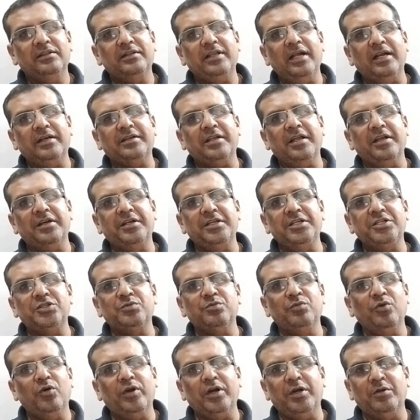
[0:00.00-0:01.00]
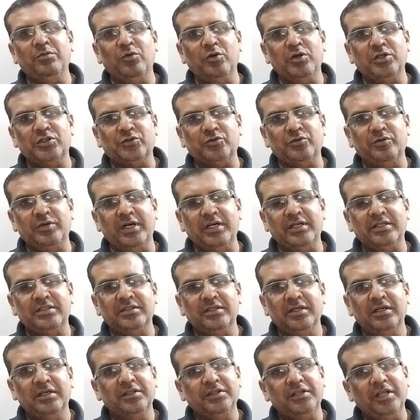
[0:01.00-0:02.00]
That can reach more and more
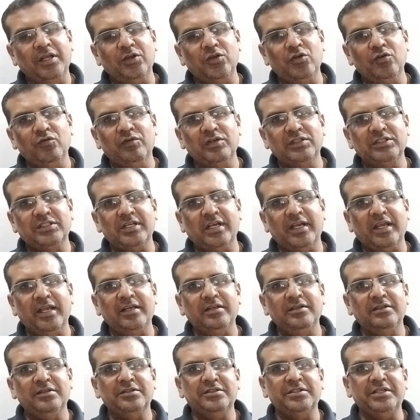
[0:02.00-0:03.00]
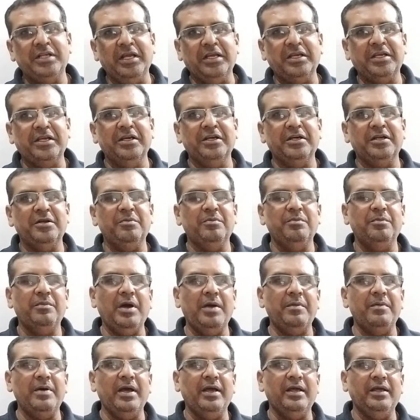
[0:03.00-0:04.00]
students. Thank you once again. Take care.
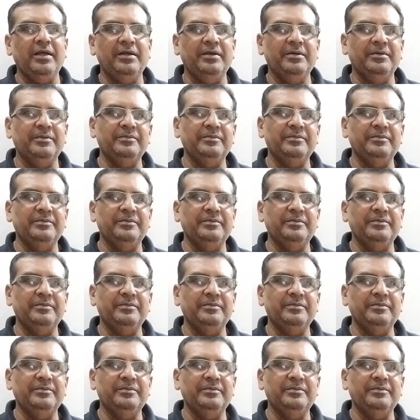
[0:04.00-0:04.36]
Bye-bye.